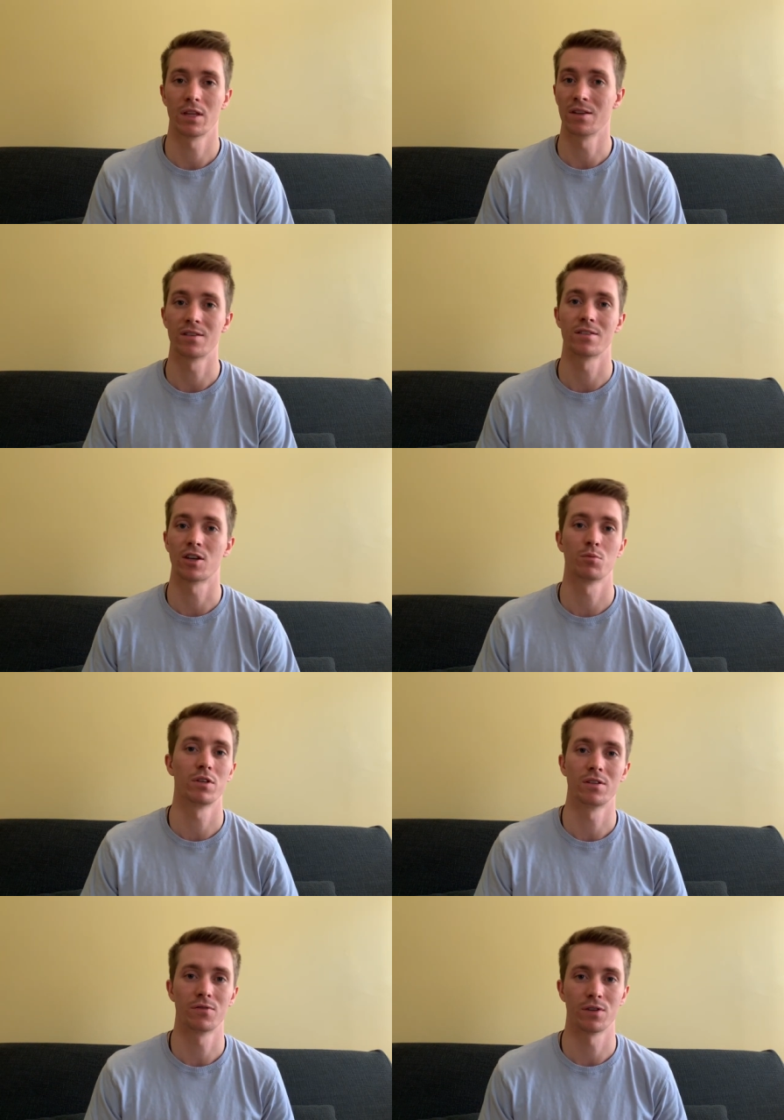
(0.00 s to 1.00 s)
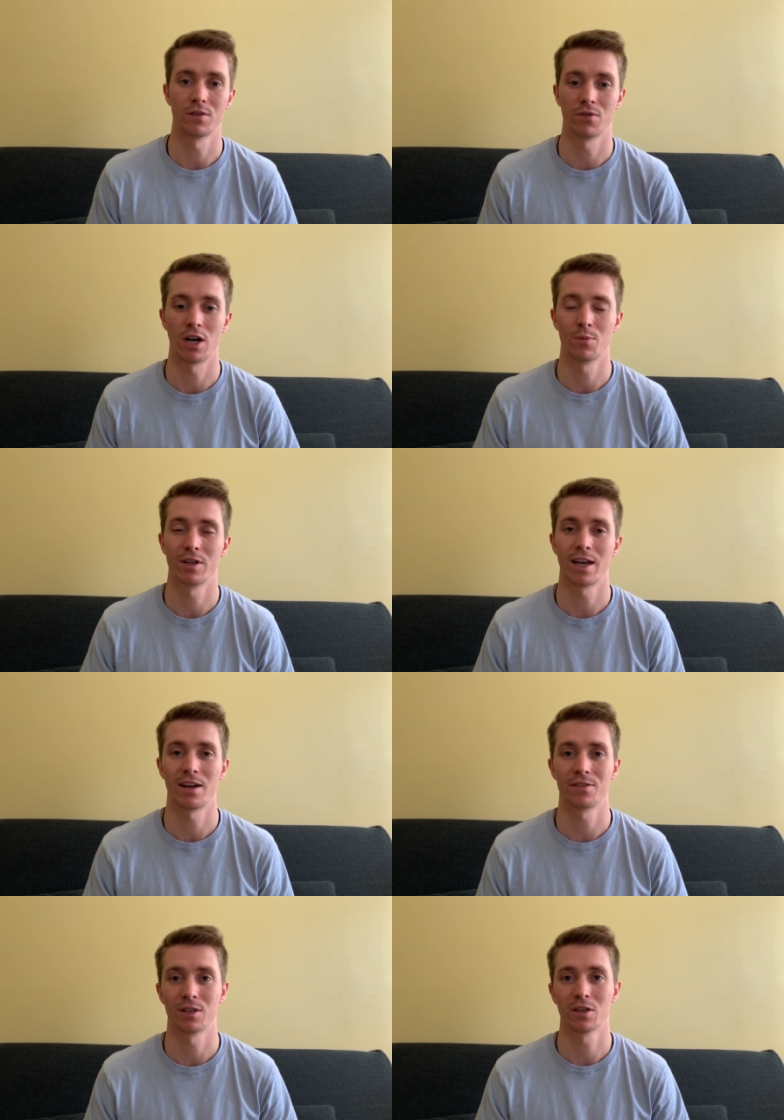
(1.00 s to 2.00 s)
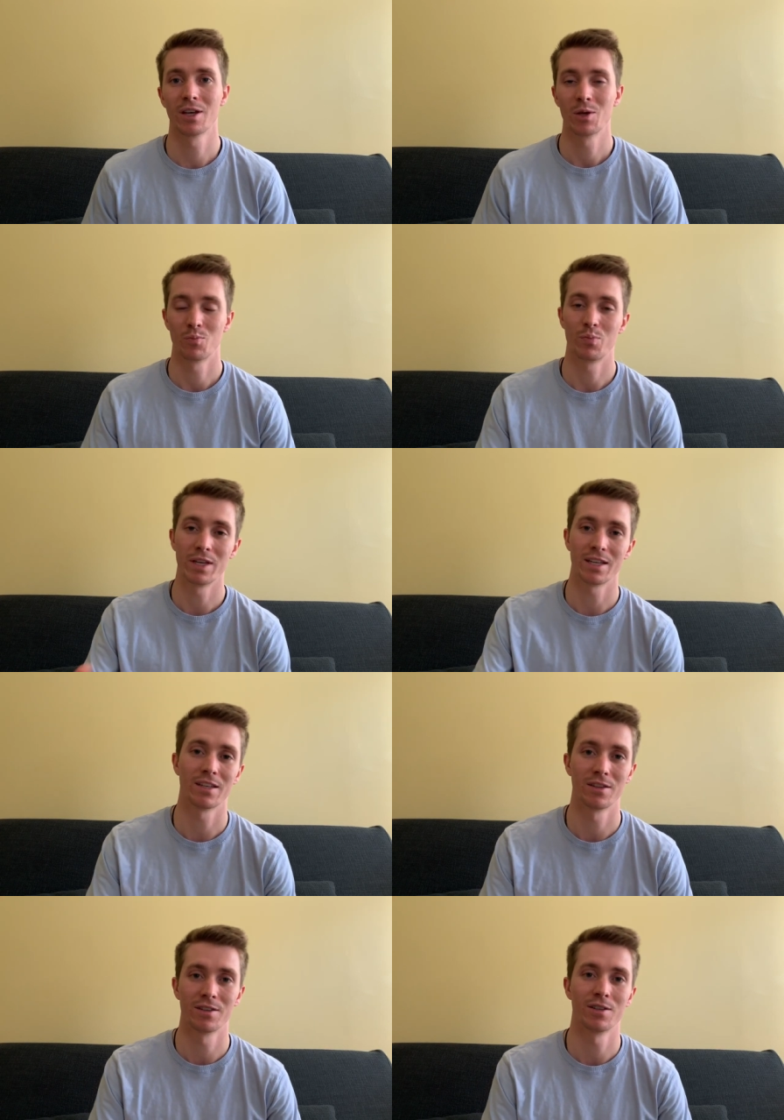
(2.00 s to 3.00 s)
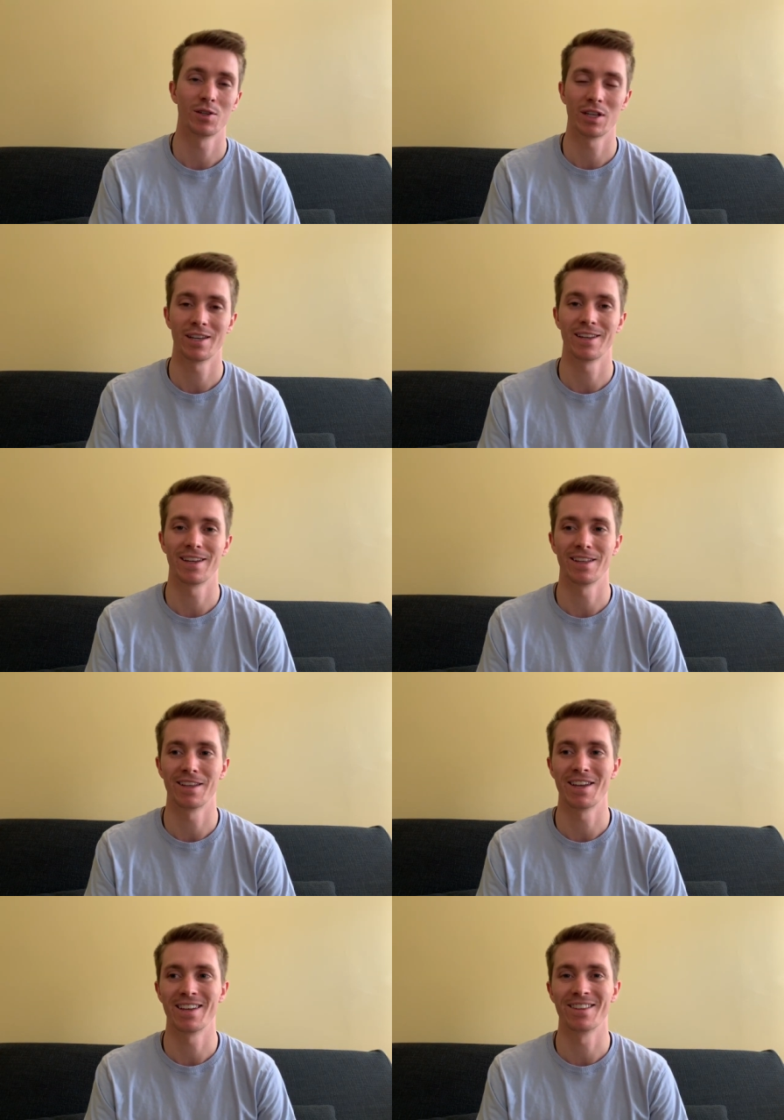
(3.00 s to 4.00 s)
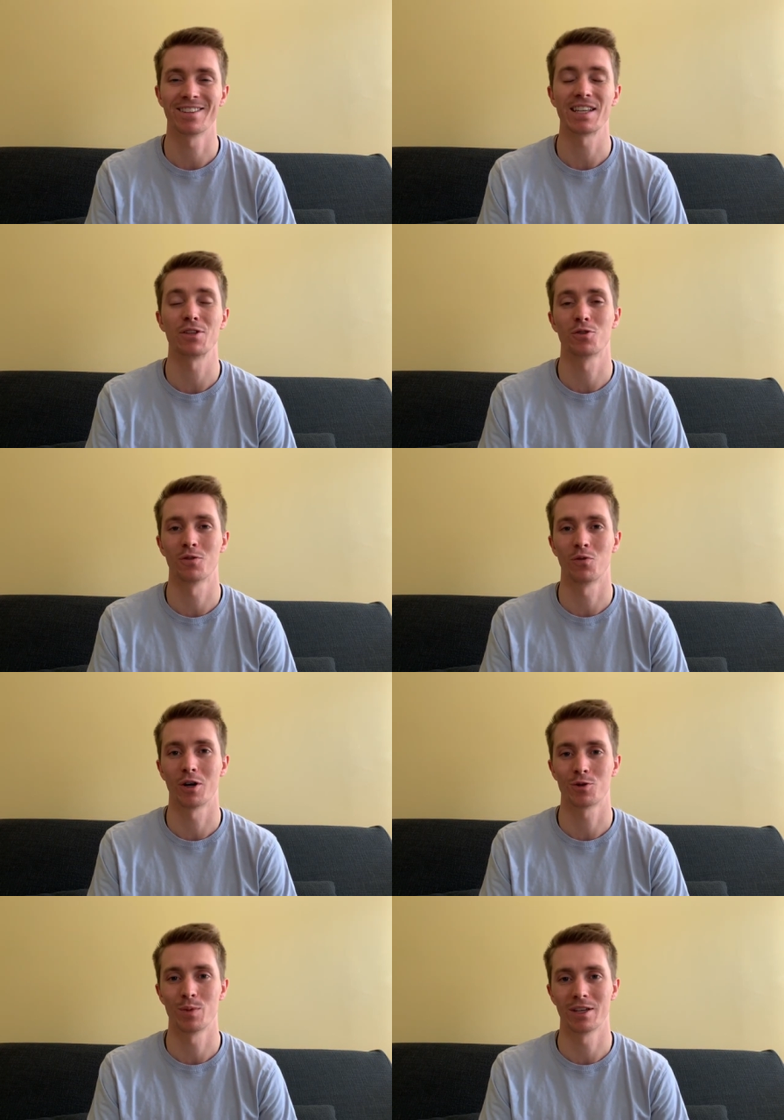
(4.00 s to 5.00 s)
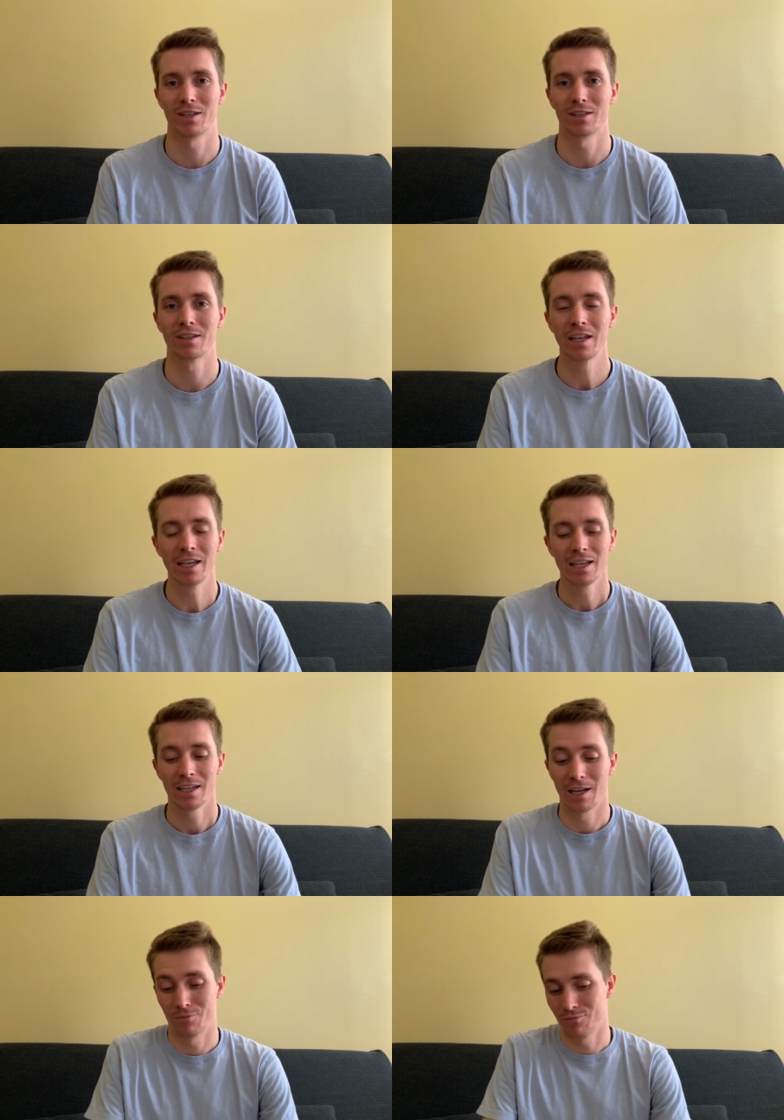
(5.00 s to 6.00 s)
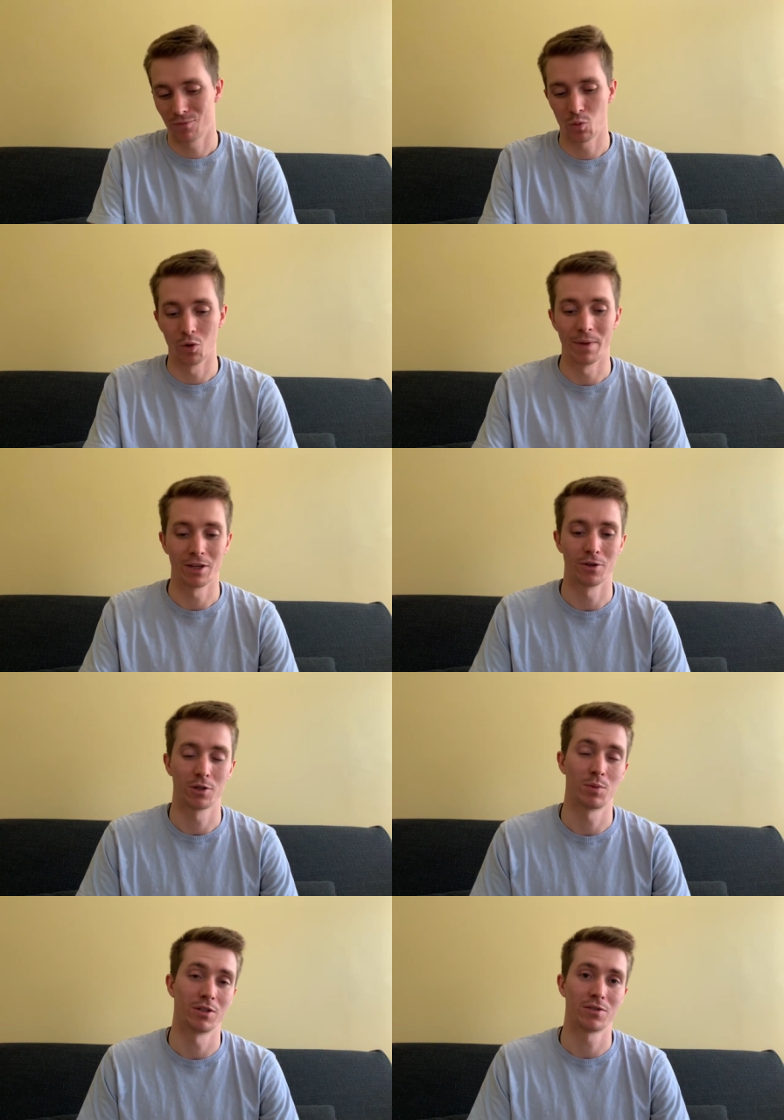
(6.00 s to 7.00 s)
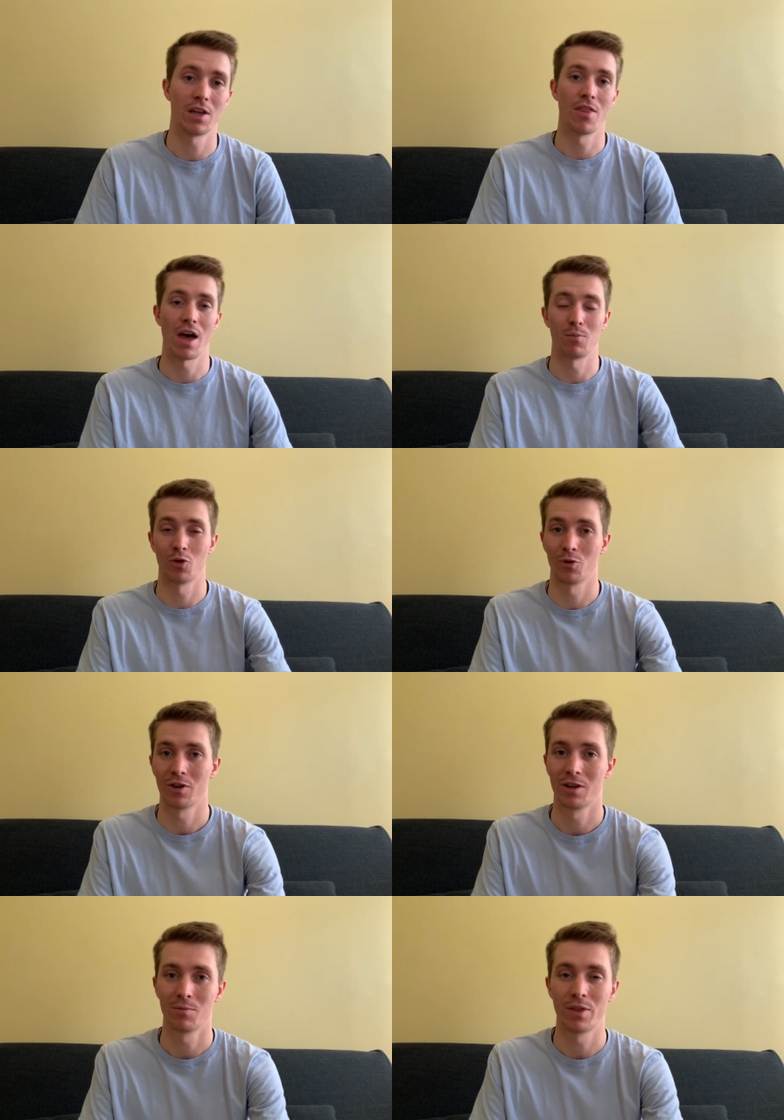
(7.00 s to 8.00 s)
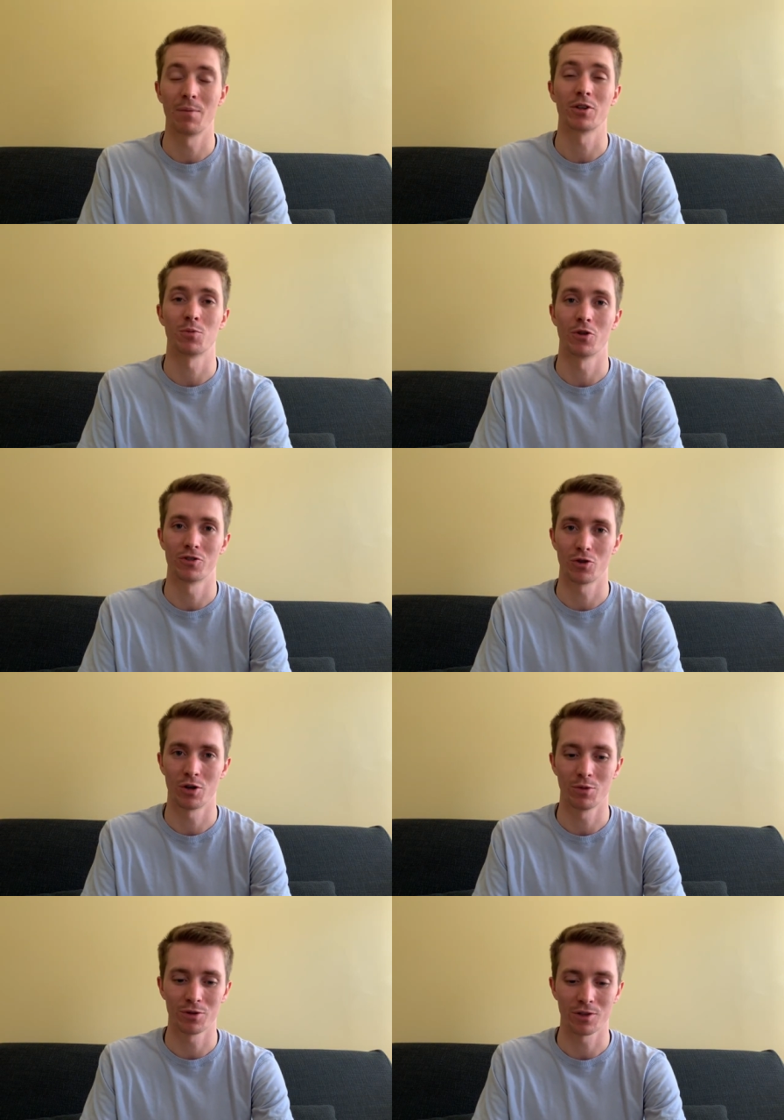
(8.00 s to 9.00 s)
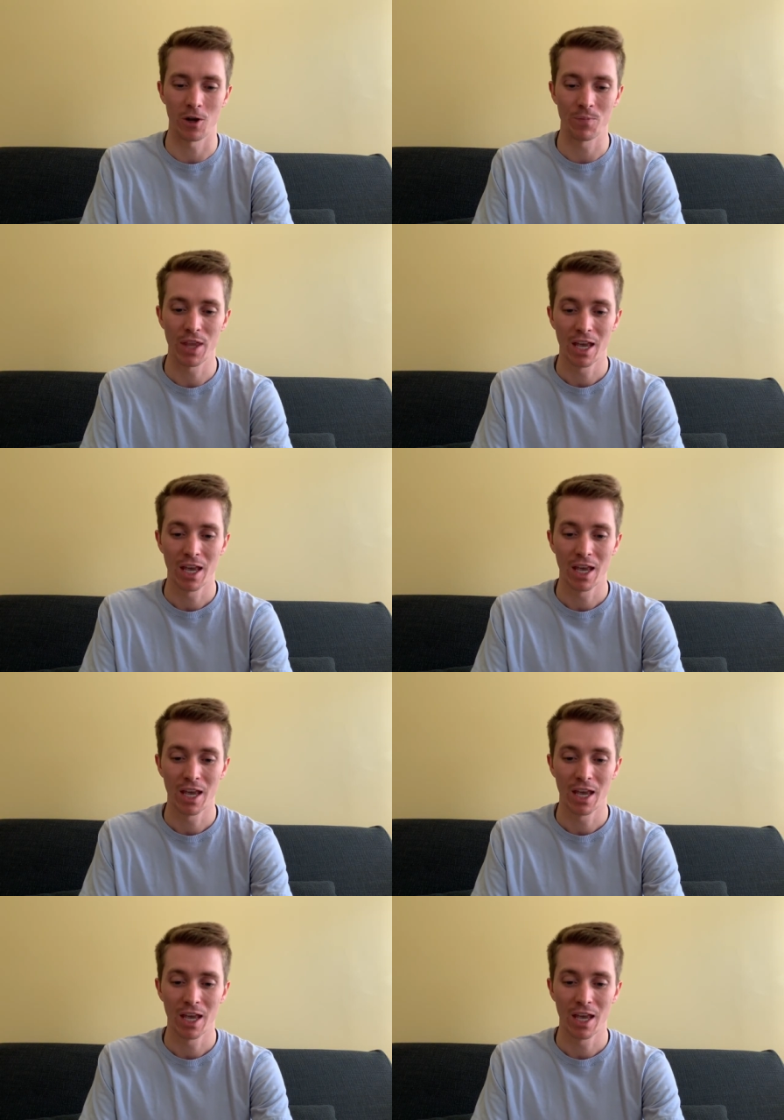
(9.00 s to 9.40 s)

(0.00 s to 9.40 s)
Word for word: This is a completely different environment, and I think being in the center of watchmaking will make your experience of that much more enjoyable. So